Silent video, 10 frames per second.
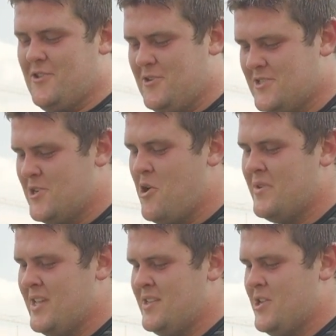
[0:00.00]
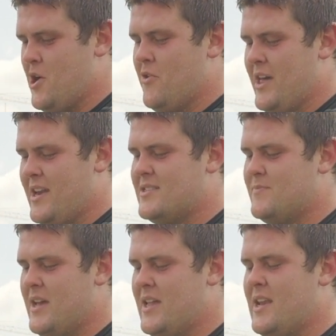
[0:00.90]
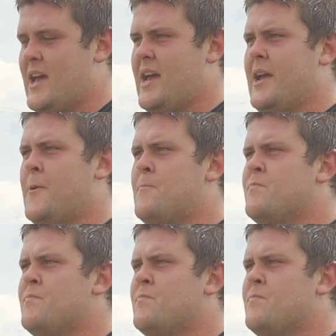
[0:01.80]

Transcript: for those who know me, know that it's been a